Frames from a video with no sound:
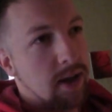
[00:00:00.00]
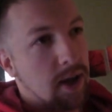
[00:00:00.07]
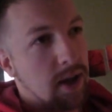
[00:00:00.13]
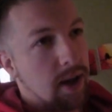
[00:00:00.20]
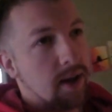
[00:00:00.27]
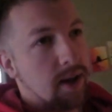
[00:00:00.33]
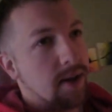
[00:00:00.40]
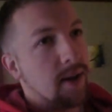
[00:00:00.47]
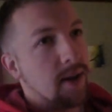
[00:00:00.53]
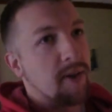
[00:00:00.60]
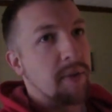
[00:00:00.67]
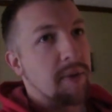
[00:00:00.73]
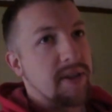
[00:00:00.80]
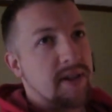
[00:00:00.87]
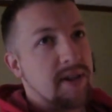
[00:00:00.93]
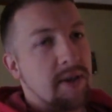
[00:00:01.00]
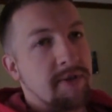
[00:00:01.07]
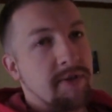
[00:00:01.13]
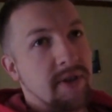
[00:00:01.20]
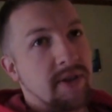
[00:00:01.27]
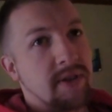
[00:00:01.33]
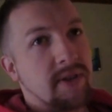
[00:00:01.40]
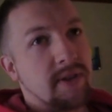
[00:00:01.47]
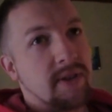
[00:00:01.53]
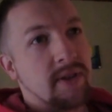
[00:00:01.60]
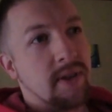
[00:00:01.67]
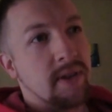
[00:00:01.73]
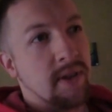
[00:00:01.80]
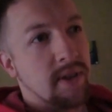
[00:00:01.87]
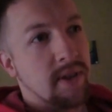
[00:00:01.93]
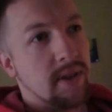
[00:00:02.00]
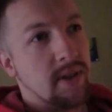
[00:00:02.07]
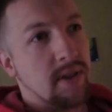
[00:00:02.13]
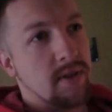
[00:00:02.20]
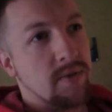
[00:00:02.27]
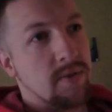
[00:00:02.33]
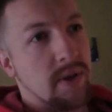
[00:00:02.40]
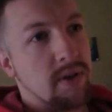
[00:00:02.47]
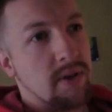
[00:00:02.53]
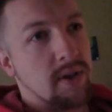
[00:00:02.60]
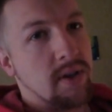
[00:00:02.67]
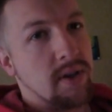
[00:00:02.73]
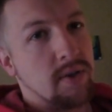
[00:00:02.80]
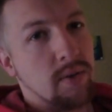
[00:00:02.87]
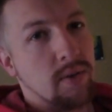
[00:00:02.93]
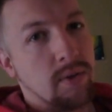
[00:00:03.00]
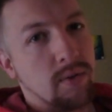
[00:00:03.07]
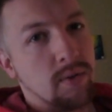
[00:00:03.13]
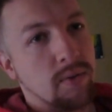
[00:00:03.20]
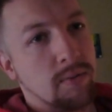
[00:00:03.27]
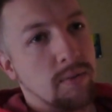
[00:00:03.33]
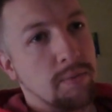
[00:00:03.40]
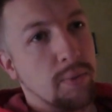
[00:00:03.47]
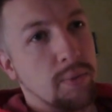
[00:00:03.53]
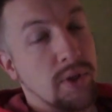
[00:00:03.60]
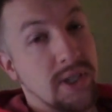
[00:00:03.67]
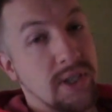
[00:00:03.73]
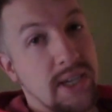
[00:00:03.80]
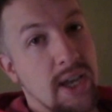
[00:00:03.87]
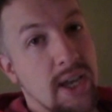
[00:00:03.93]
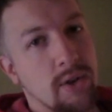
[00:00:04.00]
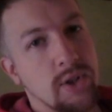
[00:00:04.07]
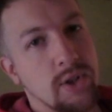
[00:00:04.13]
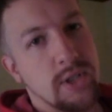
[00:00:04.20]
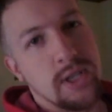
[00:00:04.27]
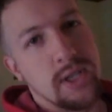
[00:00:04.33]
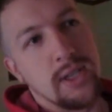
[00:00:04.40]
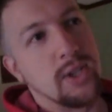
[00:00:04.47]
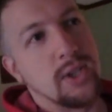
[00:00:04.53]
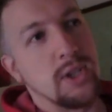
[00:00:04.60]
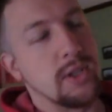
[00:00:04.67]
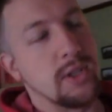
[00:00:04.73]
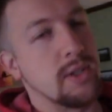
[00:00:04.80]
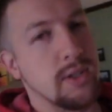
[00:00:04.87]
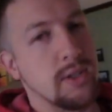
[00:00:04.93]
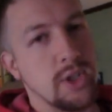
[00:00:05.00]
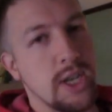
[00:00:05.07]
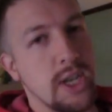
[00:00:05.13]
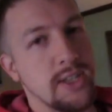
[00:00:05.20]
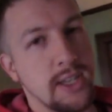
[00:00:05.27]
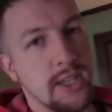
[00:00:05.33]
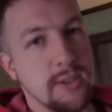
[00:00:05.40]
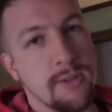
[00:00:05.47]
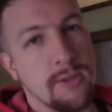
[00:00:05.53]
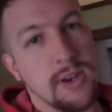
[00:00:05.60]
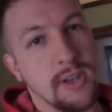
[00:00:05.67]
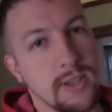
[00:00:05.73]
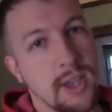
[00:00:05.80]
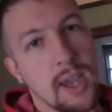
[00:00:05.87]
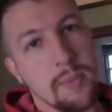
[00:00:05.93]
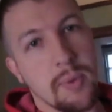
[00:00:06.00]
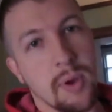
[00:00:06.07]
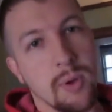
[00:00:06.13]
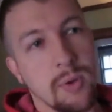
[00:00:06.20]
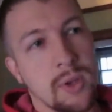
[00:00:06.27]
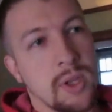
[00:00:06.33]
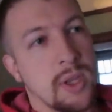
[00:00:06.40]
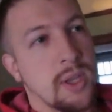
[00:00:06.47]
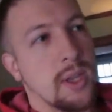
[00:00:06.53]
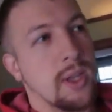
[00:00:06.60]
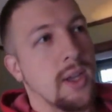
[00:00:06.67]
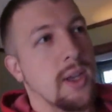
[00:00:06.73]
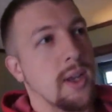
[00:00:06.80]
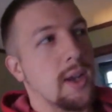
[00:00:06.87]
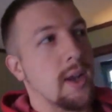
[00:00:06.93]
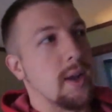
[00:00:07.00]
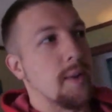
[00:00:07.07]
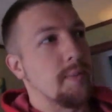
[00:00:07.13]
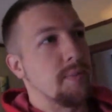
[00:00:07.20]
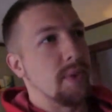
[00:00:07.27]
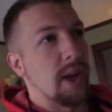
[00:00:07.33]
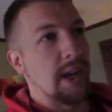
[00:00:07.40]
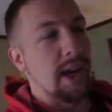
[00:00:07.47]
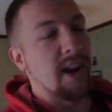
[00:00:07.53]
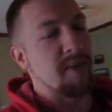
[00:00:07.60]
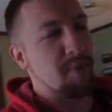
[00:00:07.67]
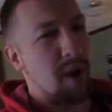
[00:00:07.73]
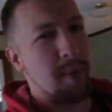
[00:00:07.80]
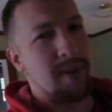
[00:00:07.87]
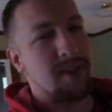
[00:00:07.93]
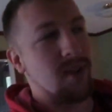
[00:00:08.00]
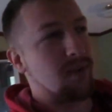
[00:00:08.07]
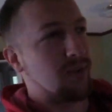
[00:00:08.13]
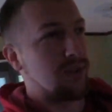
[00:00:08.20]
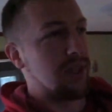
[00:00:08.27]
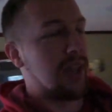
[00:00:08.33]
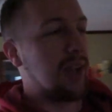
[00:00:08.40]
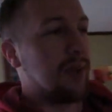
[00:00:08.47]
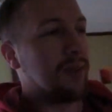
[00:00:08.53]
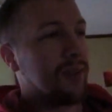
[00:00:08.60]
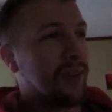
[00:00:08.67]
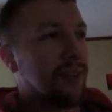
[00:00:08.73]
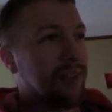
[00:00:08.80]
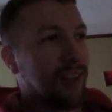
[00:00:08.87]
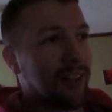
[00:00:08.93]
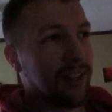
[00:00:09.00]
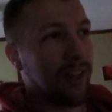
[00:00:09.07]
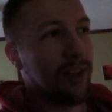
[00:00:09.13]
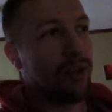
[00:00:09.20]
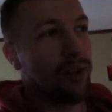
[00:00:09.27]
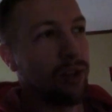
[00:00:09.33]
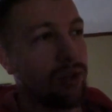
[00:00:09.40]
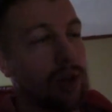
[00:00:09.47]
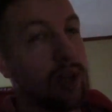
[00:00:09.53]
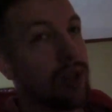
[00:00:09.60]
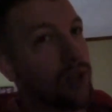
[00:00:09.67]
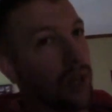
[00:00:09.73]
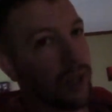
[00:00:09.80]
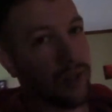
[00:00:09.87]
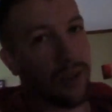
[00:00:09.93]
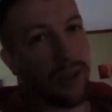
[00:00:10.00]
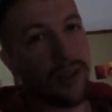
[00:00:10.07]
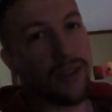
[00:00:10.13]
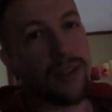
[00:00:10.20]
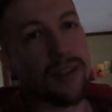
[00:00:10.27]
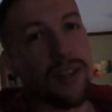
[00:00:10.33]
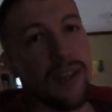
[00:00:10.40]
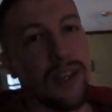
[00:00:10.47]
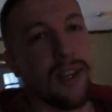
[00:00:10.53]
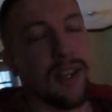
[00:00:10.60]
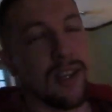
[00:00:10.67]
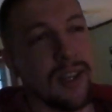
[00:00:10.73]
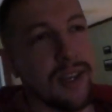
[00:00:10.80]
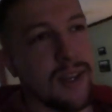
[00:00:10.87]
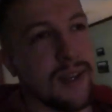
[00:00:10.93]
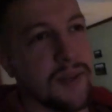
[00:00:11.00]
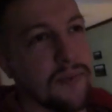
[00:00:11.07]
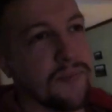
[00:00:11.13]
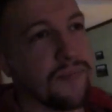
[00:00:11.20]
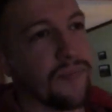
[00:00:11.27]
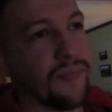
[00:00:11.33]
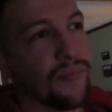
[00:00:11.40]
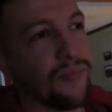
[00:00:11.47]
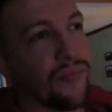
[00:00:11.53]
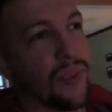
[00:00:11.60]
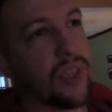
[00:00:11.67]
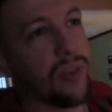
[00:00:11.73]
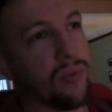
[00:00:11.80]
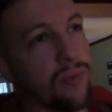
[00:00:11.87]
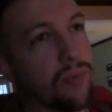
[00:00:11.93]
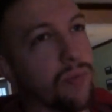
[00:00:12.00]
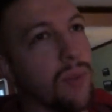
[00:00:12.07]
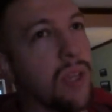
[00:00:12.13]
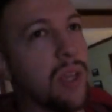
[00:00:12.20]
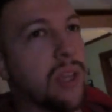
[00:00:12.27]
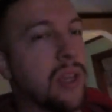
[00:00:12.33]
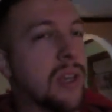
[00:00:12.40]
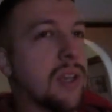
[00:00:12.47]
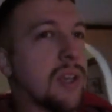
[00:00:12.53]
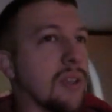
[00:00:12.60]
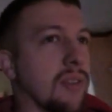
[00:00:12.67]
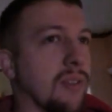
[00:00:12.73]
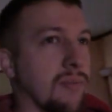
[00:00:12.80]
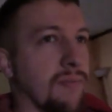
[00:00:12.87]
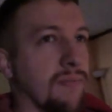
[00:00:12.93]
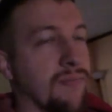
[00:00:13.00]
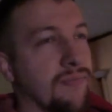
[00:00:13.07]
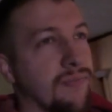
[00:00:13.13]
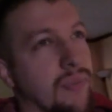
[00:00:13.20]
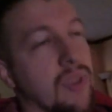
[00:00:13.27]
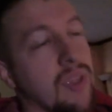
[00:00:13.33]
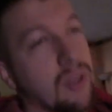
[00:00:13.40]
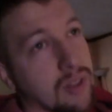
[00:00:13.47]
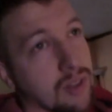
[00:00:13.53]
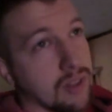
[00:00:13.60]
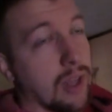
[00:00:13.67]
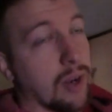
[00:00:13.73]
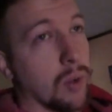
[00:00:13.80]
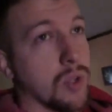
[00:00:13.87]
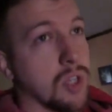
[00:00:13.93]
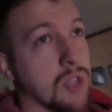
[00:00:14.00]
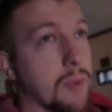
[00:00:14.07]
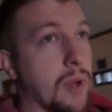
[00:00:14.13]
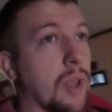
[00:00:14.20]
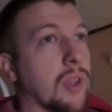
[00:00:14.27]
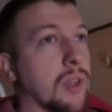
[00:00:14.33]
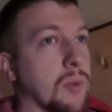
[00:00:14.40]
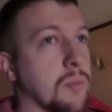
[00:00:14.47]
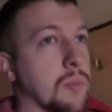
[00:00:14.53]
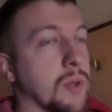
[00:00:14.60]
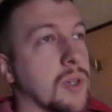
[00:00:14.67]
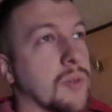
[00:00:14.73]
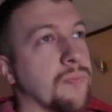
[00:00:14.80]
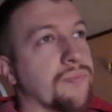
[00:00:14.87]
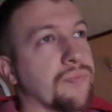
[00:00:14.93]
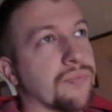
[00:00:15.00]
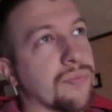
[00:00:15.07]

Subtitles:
a lot of my stuff is very put together. She said that she has yet to find a typo, and I kind of pride myself on that, because I usually try to check things, and not only spelling, but